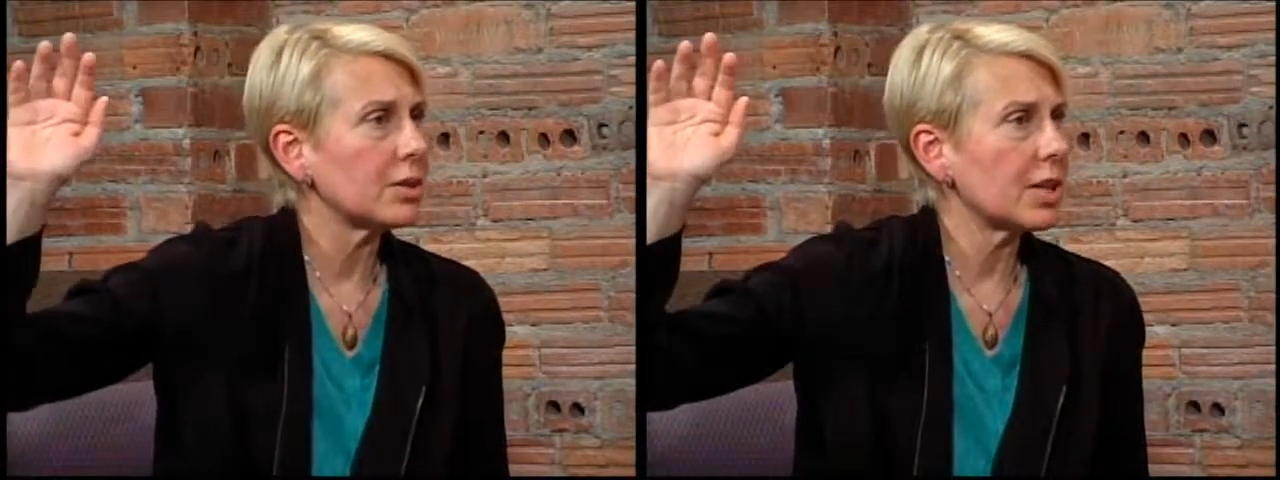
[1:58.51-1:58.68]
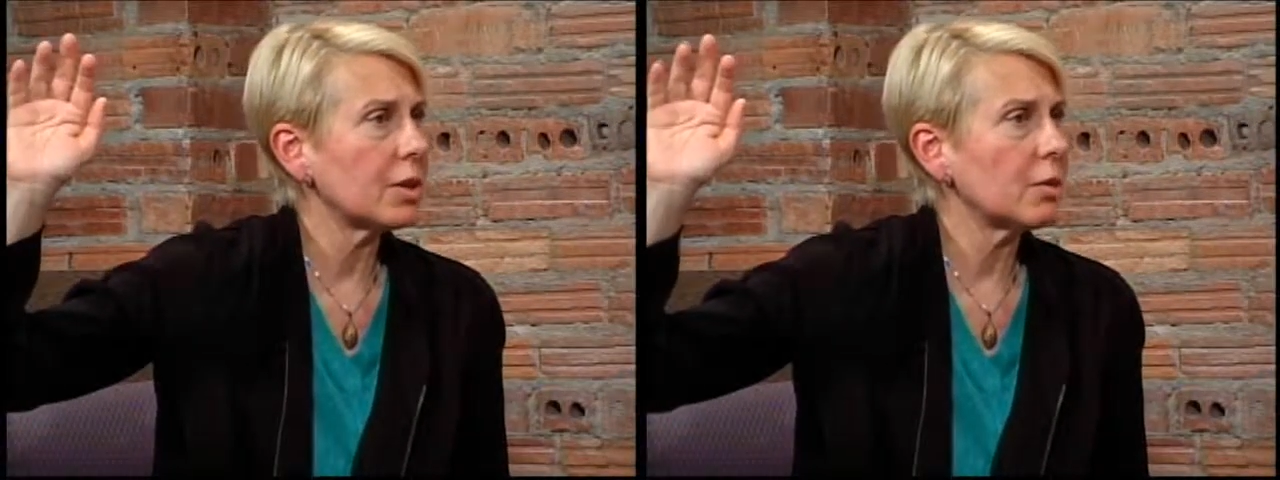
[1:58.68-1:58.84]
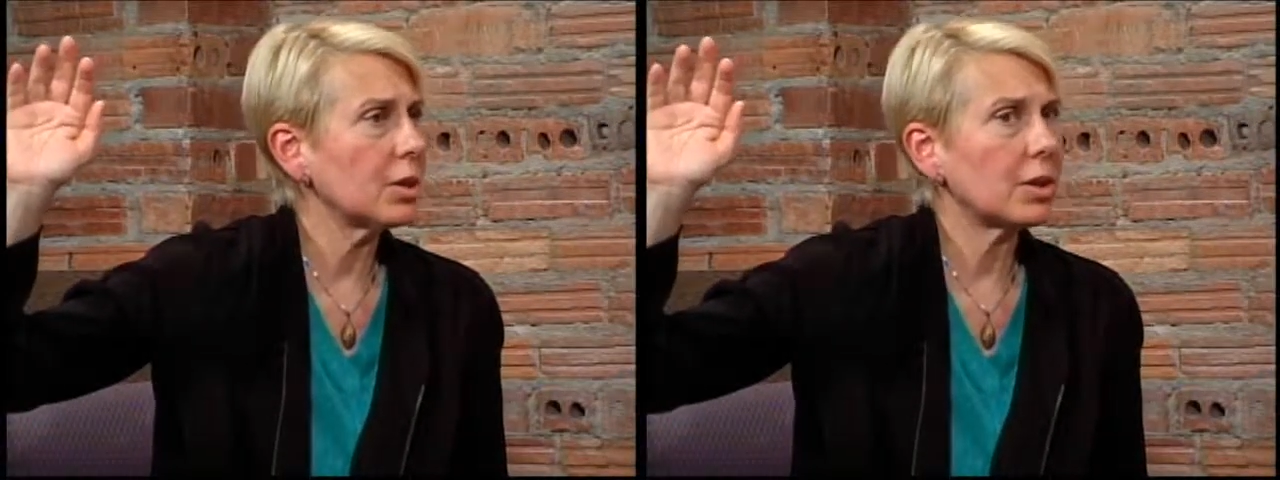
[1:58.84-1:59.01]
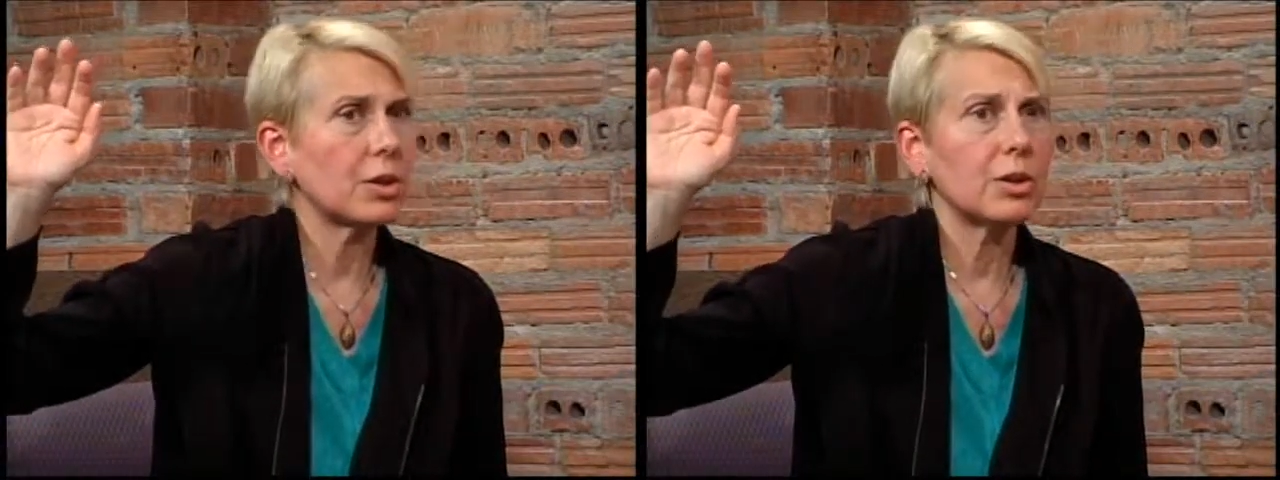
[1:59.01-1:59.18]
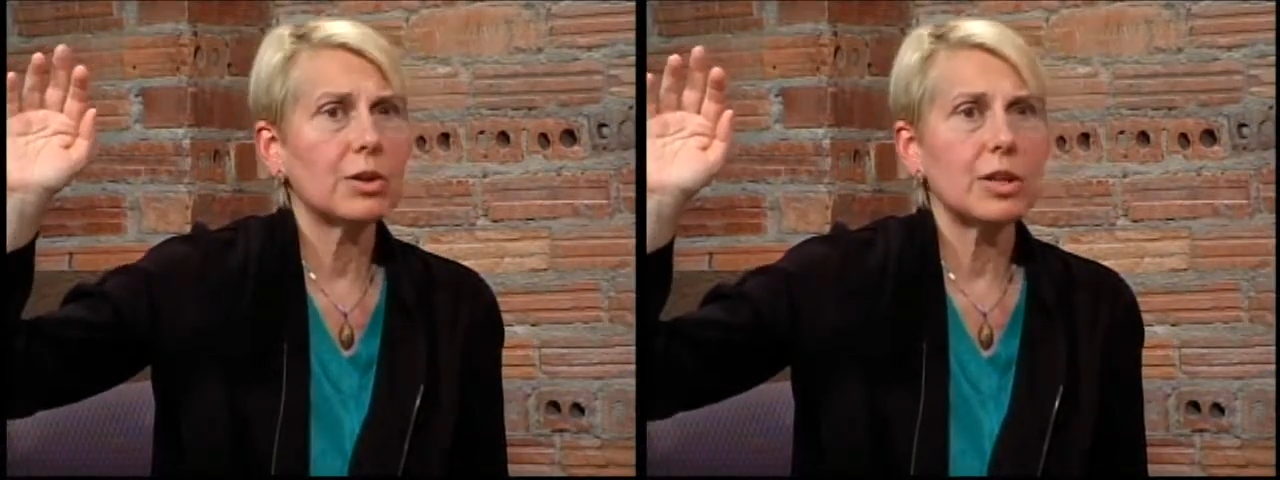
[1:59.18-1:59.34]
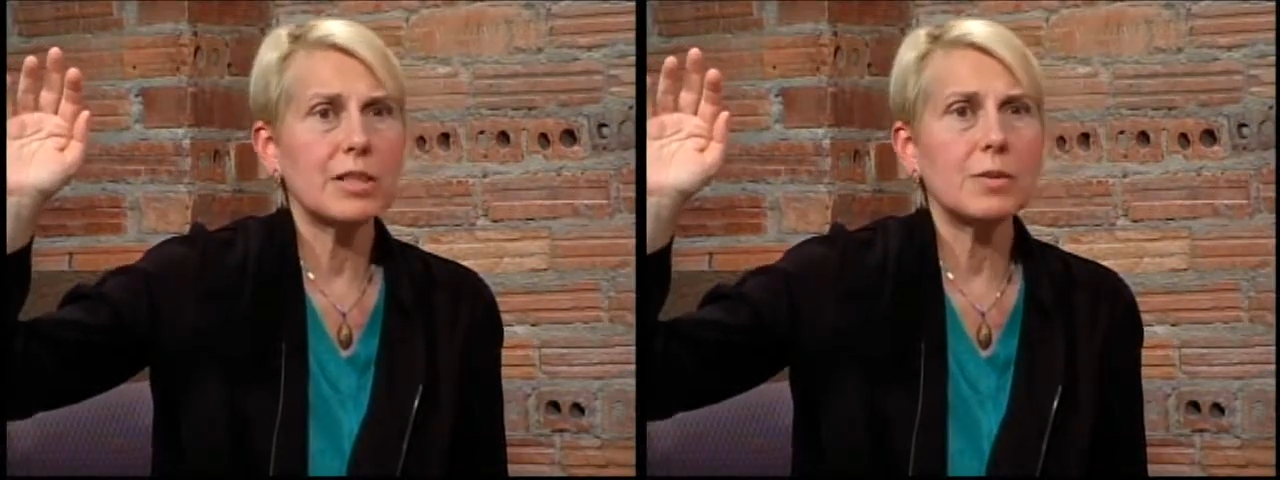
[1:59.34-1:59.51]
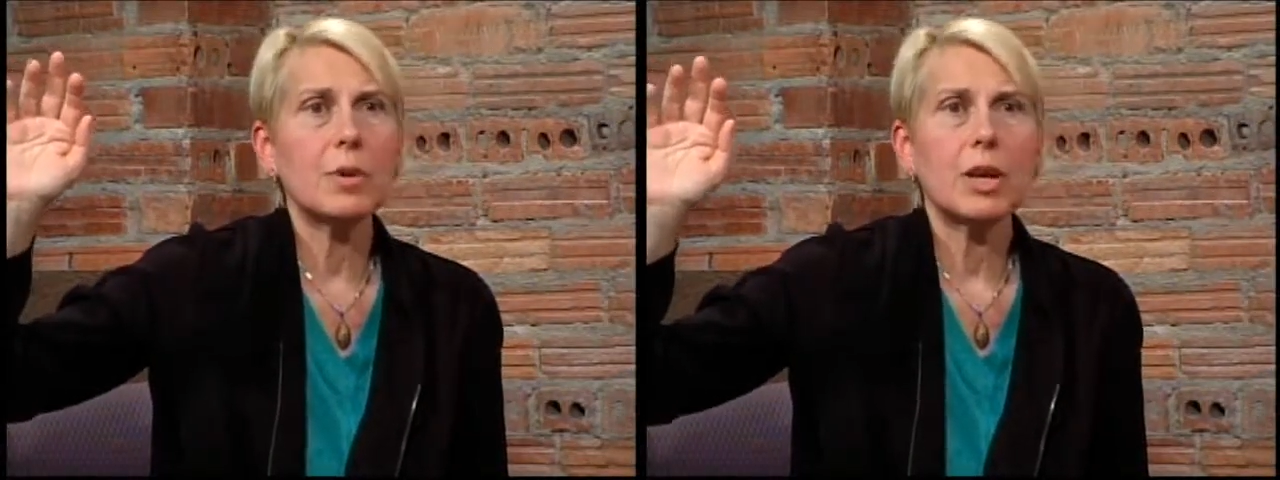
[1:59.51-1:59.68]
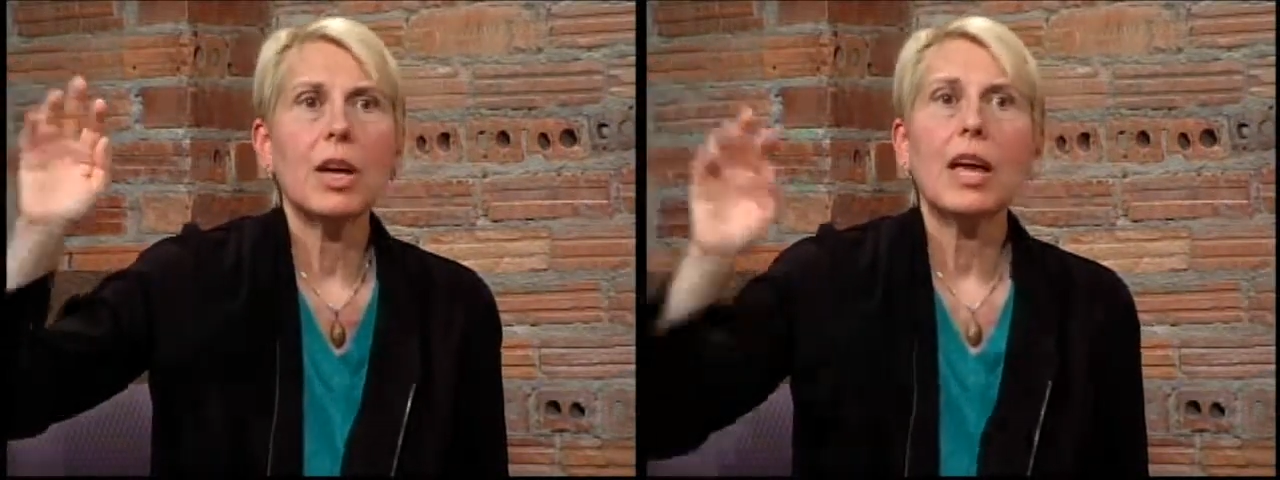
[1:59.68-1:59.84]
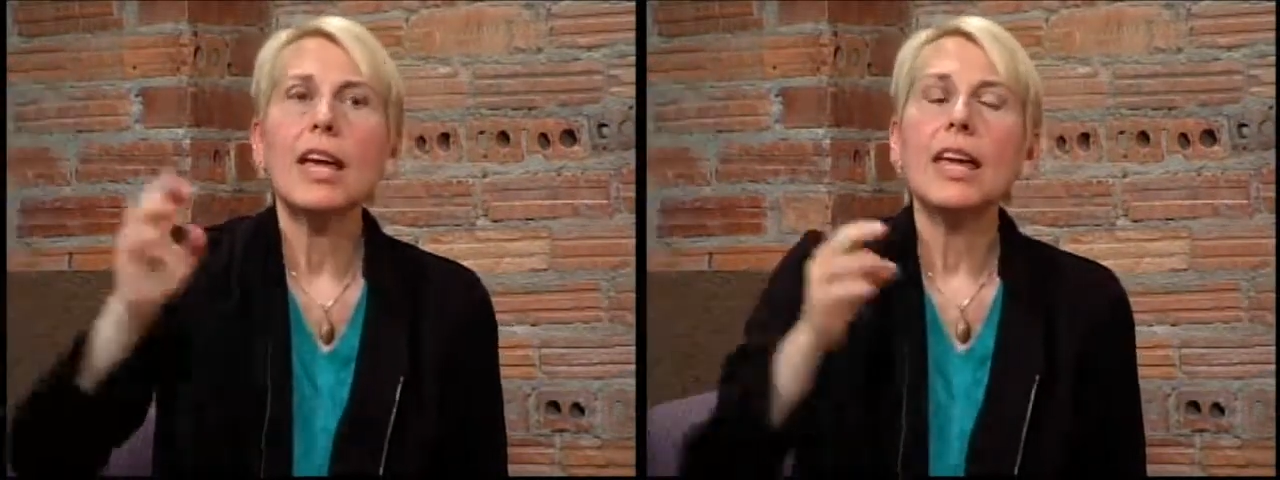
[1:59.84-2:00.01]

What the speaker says: Does anyone currently smoke?